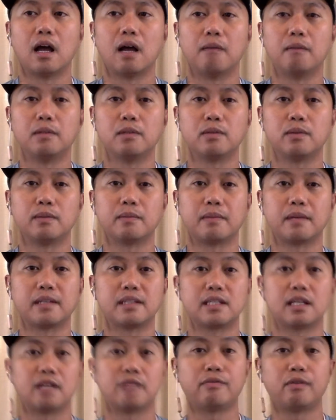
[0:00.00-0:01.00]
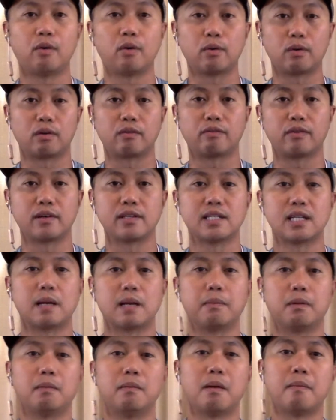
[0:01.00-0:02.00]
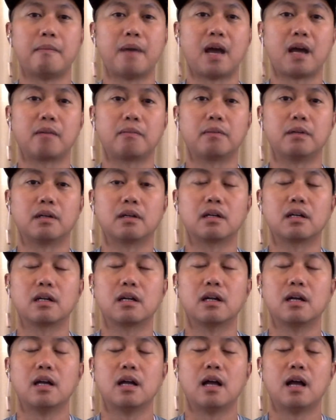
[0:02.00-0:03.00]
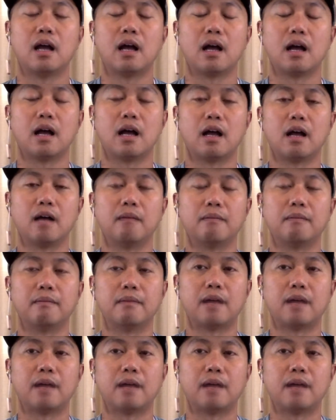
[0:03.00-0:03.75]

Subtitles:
between my cell phone or, for example, my MacBook, um,